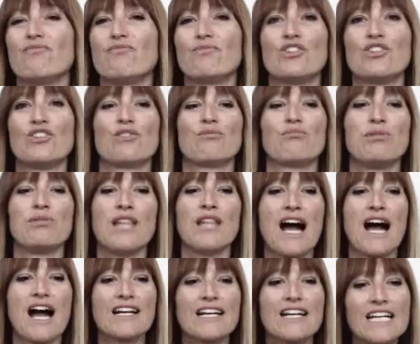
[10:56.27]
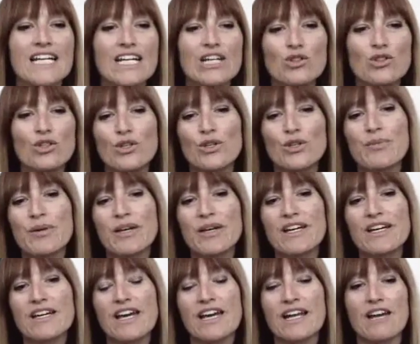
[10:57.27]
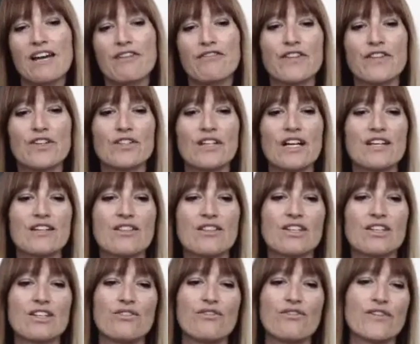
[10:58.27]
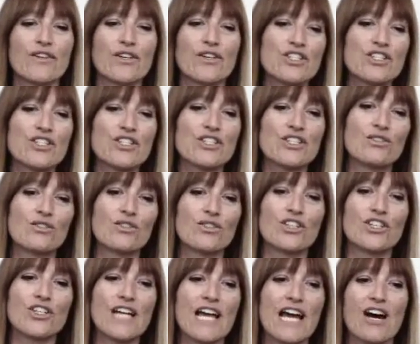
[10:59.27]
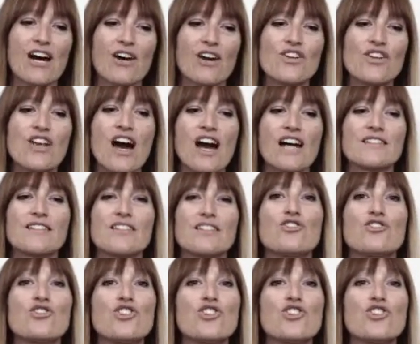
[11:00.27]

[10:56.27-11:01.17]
you're blocking a little bit. And I feel like you first need to learn how not to